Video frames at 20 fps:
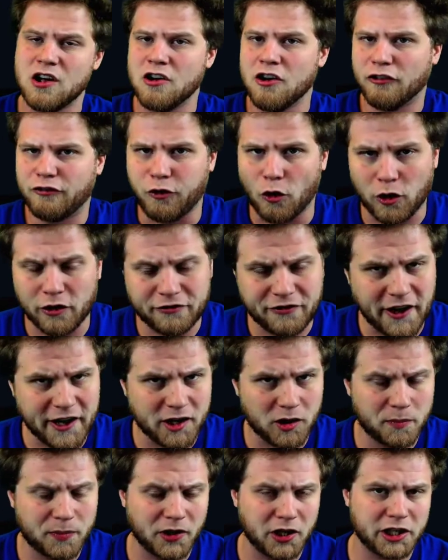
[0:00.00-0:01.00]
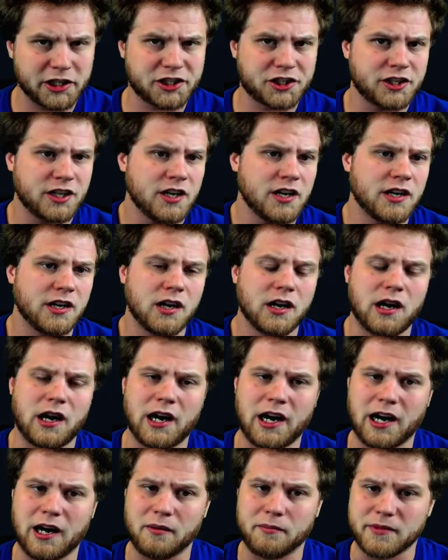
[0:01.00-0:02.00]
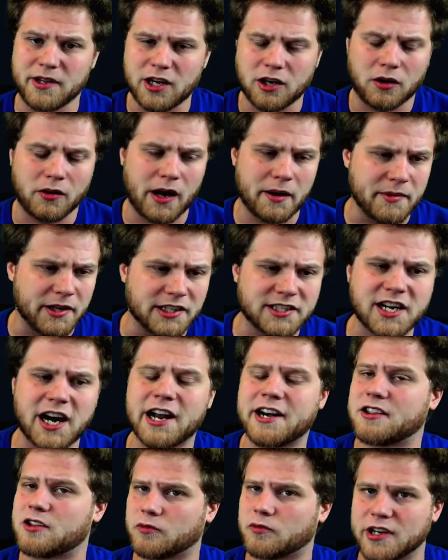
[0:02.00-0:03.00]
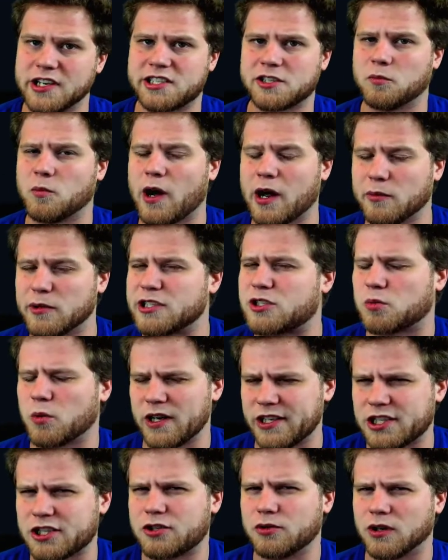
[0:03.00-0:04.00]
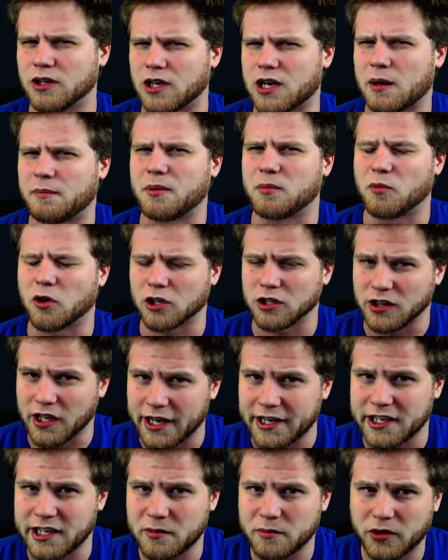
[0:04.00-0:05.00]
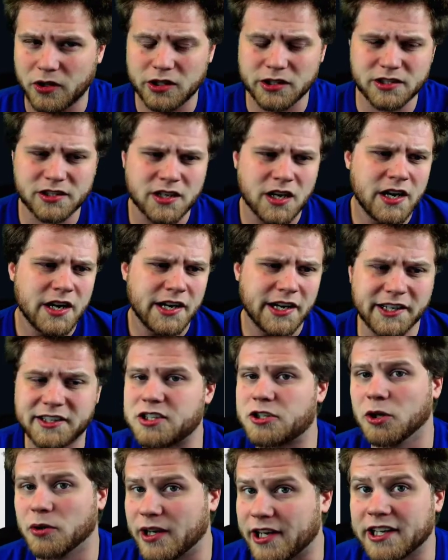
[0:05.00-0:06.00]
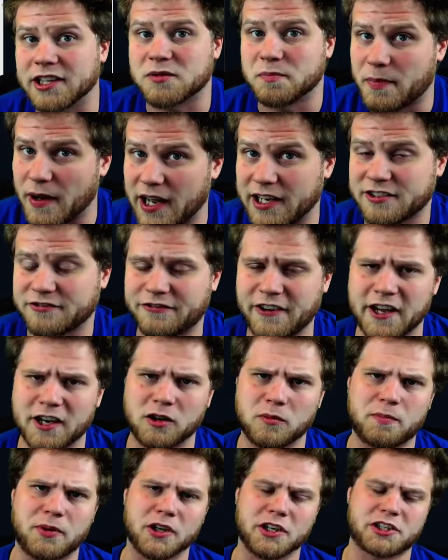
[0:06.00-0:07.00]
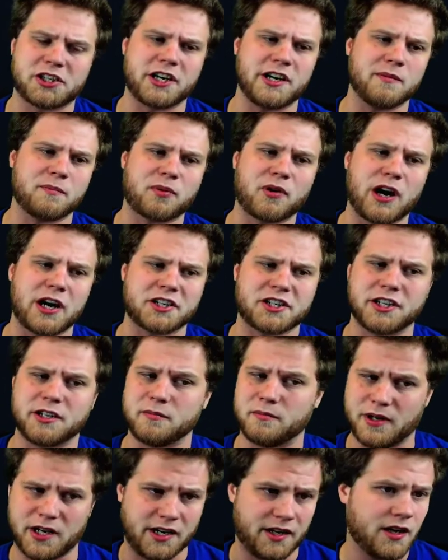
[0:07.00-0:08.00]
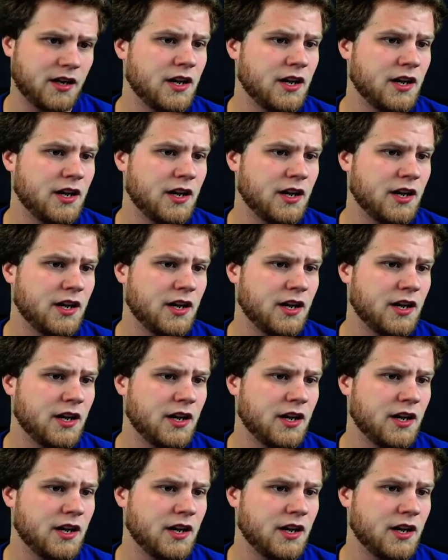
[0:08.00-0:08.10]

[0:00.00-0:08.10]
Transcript: 4 Fatal Push, you know, I mean, it's kind of the reason why we switched to a couple more Lightning Bolts. It's doing its best Fatal Push impression, but